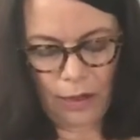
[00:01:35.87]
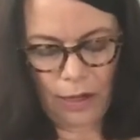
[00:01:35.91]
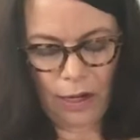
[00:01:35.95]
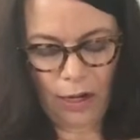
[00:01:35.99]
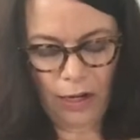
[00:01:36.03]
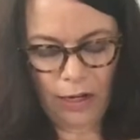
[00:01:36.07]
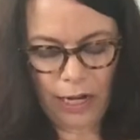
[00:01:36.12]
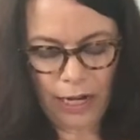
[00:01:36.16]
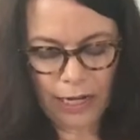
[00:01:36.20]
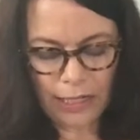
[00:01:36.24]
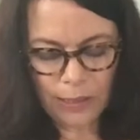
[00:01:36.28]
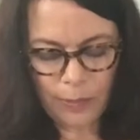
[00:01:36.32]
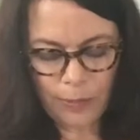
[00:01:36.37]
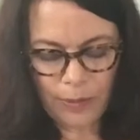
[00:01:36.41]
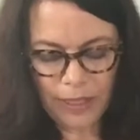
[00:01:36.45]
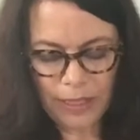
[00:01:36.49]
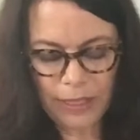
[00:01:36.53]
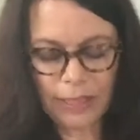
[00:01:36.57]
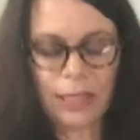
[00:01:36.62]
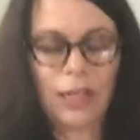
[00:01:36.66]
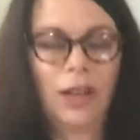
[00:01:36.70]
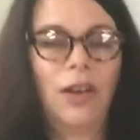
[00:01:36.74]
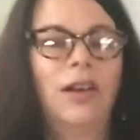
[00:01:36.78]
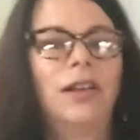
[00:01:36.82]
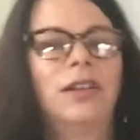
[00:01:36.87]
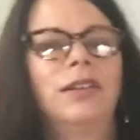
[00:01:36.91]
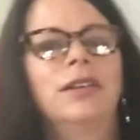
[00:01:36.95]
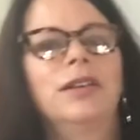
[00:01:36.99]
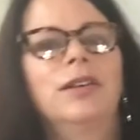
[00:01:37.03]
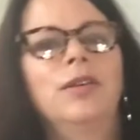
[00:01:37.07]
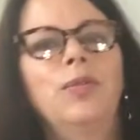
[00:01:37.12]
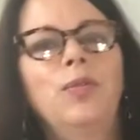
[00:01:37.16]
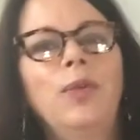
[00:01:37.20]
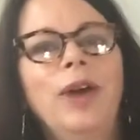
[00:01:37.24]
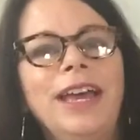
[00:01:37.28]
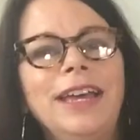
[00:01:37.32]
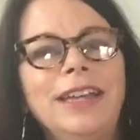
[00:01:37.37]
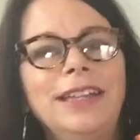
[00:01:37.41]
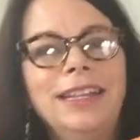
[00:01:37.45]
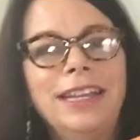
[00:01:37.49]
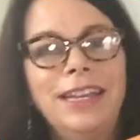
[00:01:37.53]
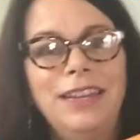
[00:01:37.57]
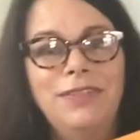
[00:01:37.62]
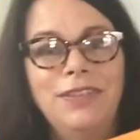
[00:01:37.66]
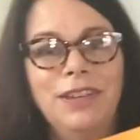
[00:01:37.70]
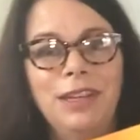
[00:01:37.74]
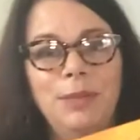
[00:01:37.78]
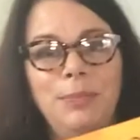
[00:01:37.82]
Our next book is called
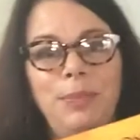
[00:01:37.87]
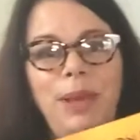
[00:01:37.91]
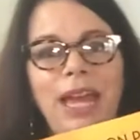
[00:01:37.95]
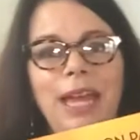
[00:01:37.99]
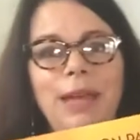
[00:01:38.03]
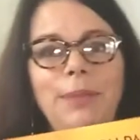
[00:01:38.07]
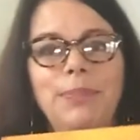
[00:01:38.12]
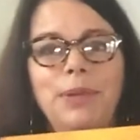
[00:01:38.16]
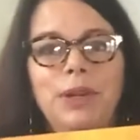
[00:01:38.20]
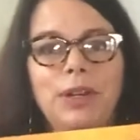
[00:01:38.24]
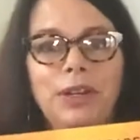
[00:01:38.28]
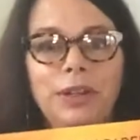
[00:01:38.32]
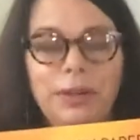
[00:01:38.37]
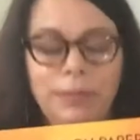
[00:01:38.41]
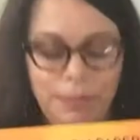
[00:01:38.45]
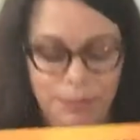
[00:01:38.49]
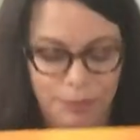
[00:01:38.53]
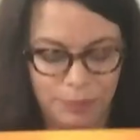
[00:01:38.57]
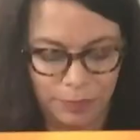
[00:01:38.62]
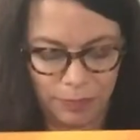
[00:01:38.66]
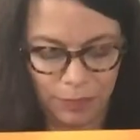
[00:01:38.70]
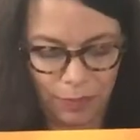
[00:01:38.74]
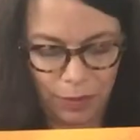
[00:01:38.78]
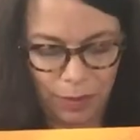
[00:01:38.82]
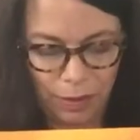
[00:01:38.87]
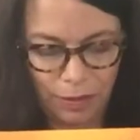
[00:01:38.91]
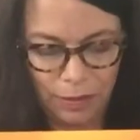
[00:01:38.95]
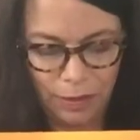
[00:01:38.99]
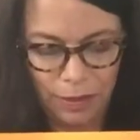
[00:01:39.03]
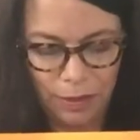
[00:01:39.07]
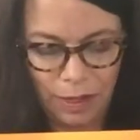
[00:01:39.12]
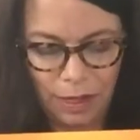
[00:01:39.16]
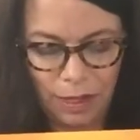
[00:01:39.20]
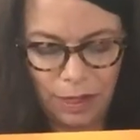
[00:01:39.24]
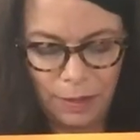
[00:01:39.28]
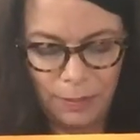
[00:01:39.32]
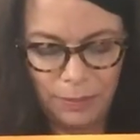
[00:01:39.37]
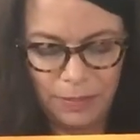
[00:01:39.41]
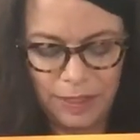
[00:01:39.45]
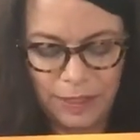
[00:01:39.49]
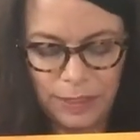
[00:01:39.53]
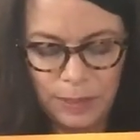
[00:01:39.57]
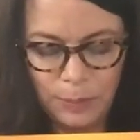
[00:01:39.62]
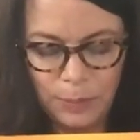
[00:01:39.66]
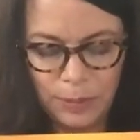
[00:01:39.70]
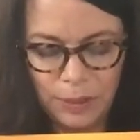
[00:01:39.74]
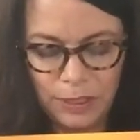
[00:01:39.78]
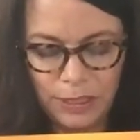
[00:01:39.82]
Wildlife on Paper.
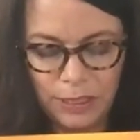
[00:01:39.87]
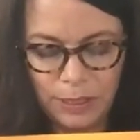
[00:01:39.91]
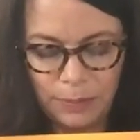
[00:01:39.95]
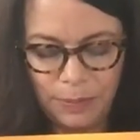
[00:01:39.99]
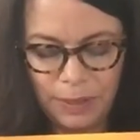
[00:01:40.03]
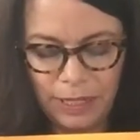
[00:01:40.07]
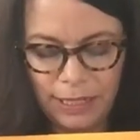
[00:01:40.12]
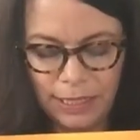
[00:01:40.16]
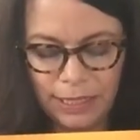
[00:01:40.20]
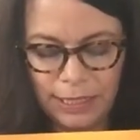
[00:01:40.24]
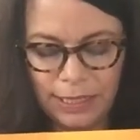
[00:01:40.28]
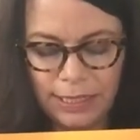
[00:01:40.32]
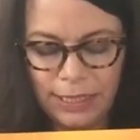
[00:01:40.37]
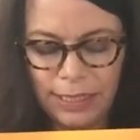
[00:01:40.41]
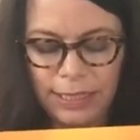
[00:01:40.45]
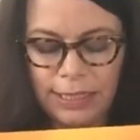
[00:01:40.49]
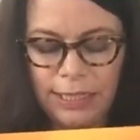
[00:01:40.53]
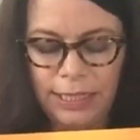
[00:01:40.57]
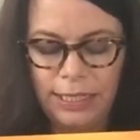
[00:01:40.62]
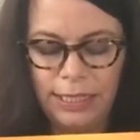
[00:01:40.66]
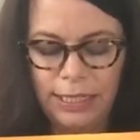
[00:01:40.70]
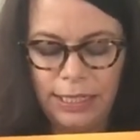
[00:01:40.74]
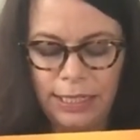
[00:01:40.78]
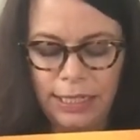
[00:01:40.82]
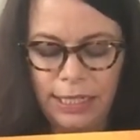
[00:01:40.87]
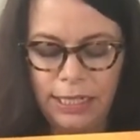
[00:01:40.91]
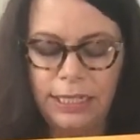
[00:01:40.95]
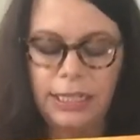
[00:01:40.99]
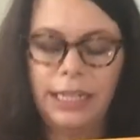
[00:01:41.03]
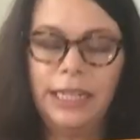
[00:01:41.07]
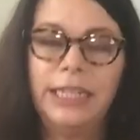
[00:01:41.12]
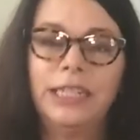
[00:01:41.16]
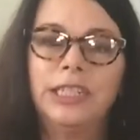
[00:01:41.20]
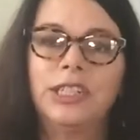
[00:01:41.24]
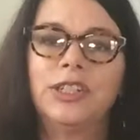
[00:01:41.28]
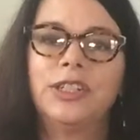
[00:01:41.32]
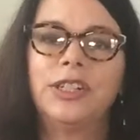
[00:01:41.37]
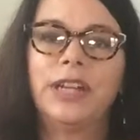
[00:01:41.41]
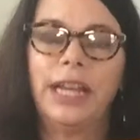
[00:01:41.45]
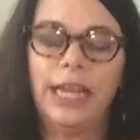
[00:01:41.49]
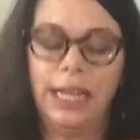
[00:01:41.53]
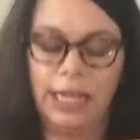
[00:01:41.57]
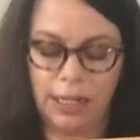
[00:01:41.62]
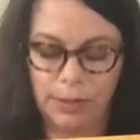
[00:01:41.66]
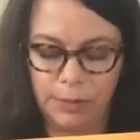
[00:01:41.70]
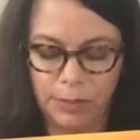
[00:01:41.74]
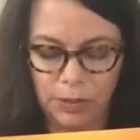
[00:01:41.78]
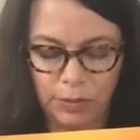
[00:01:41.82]
This book depicts 16 endangered
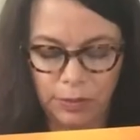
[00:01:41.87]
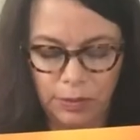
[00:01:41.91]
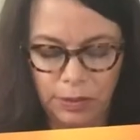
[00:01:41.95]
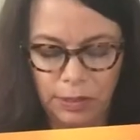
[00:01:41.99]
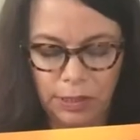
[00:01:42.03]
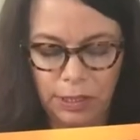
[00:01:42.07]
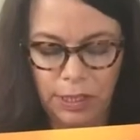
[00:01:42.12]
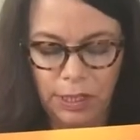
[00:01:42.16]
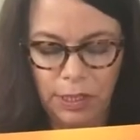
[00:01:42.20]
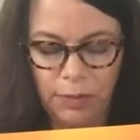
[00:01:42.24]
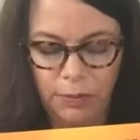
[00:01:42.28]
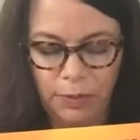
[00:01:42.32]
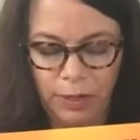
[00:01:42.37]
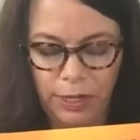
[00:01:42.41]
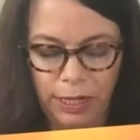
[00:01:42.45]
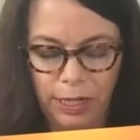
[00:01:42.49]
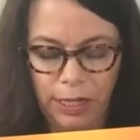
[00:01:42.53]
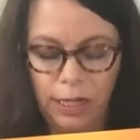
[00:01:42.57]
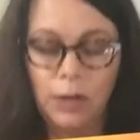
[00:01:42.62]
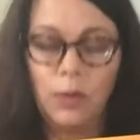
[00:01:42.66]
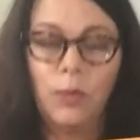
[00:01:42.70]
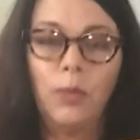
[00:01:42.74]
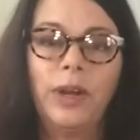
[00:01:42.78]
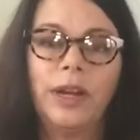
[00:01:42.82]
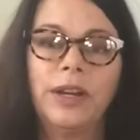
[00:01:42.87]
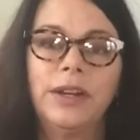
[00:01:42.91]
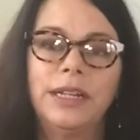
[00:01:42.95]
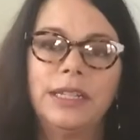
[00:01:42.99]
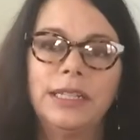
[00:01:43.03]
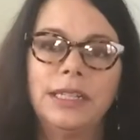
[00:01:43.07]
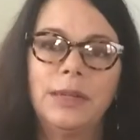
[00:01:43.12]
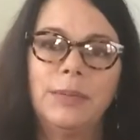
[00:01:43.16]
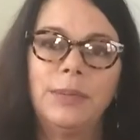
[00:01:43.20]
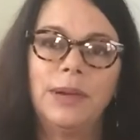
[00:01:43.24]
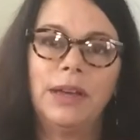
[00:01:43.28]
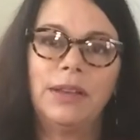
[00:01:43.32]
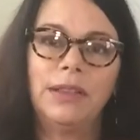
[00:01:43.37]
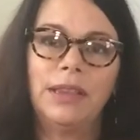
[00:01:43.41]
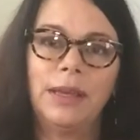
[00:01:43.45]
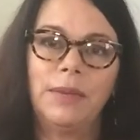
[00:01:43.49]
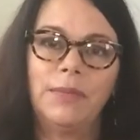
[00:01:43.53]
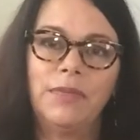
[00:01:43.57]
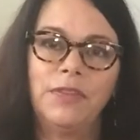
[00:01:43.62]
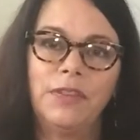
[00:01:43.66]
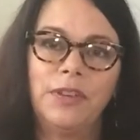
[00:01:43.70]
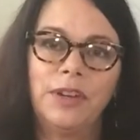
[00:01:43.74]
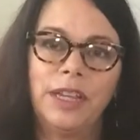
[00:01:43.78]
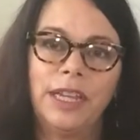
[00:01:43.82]
animals, bringing awareness about
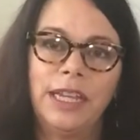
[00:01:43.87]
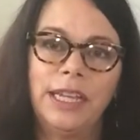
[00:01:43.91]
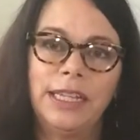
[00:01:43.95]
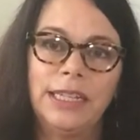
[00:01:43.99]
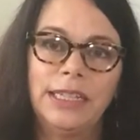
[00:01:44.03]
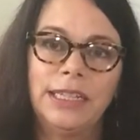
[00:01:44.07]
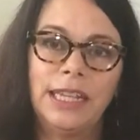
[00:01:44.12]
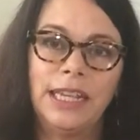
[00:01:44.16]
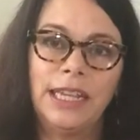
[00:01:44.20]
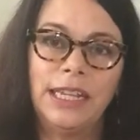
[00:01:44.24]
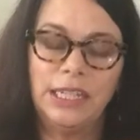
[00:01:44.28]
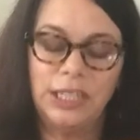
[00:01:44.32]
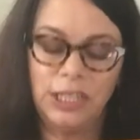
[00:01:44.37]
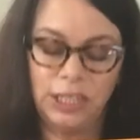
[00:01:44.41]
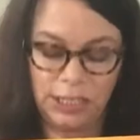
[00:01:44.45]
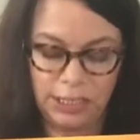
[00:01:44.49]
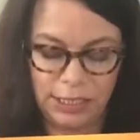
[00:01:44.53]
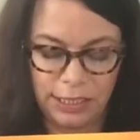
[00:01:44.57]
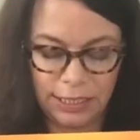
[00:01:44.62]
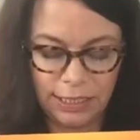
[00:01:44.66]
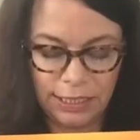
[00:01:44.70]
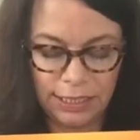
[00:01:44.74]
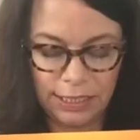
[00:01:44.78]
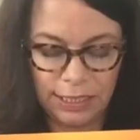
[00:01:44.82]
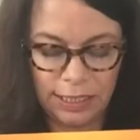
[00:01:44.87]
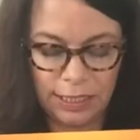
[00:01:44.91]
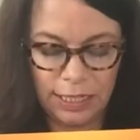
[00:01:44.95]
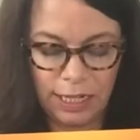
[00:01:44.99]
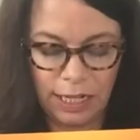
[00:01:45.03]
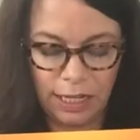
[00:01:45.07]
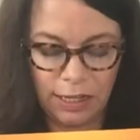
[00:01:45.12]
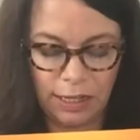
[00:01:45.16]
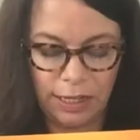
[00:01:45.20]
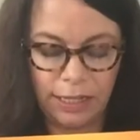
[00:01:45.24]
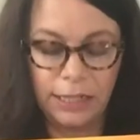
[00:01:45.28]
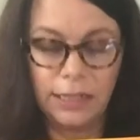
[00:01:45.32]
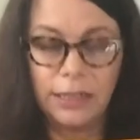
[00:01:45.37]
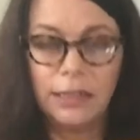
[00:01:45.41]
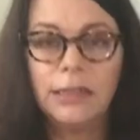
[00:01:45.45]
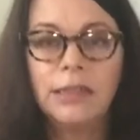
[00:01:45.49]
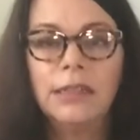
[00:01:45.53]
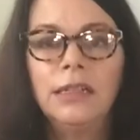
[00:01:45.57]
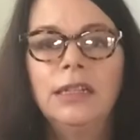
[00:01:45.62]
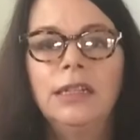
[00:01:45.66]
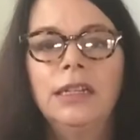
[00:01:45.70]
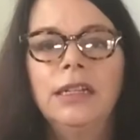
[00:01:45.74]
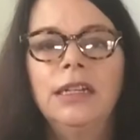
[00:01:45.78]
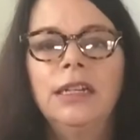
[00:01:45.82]
them for kids aged 6 to 9.
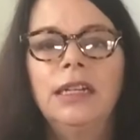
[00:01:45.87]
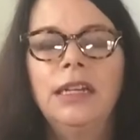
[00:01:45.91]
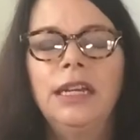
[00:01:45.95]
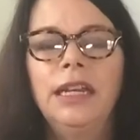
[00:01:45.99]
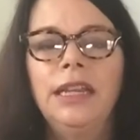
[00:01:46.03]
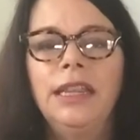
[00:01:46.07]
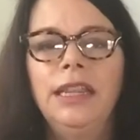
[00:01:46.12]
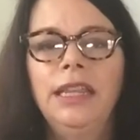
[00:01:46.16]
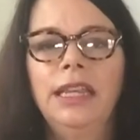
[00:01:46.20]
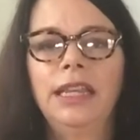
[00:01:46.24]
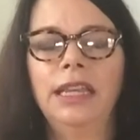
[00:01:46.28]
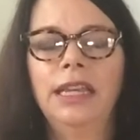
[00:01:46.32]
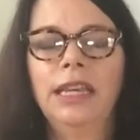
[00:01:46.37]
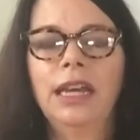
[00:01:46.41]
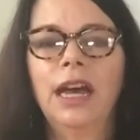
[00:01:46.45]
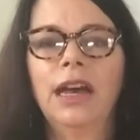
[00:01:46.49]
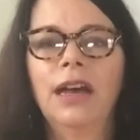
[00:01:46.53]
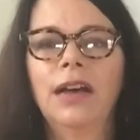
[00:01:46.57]
The